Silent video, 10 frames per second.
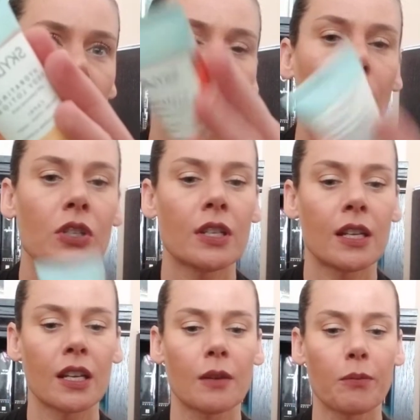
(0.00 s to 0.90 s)
Lotion
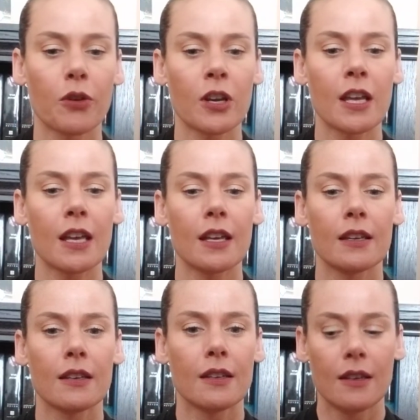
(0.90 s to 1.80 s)
in Capri.
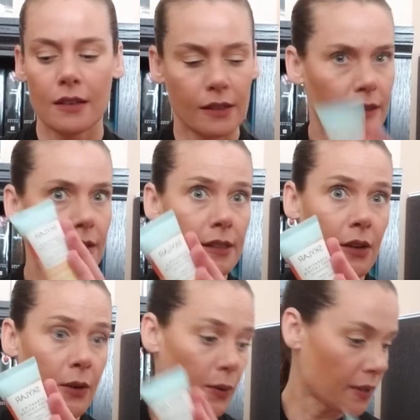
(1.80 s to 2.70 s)

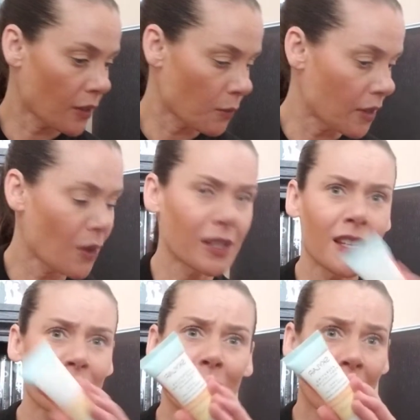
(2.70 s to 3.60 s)
So another one of those, and
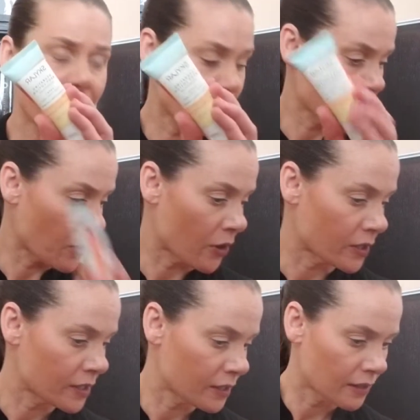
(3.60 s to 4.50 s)
these are great for your
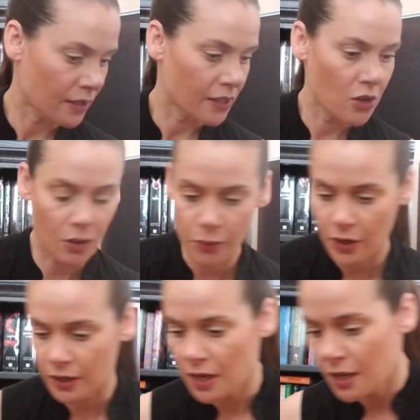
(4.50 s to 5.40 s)
purse. And then you can
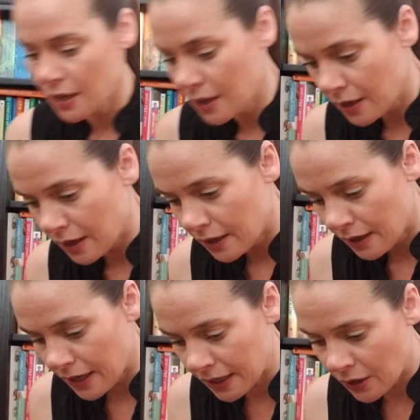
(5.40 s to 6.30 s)
put
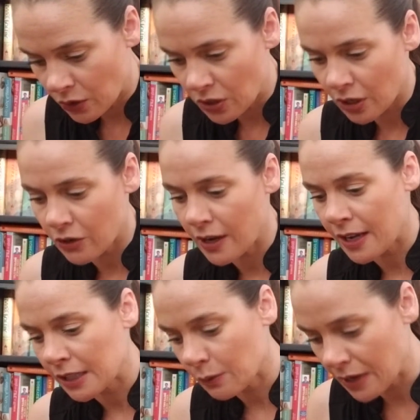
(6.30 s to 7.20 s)
hand lotion on your
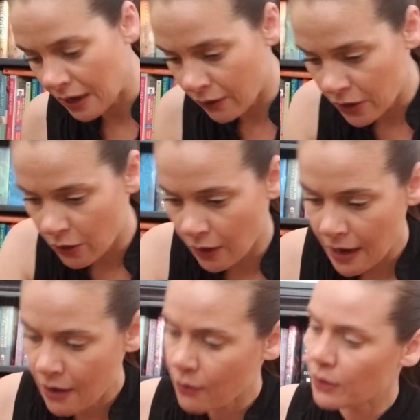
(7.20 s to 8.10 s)
hands whenever you are
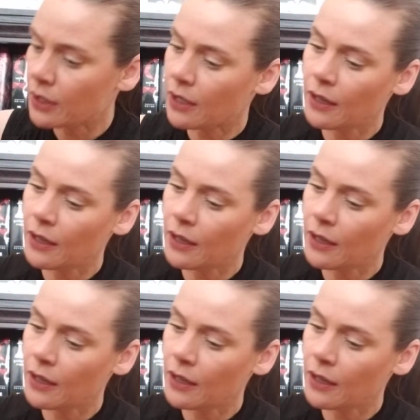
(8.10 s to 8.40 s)
out.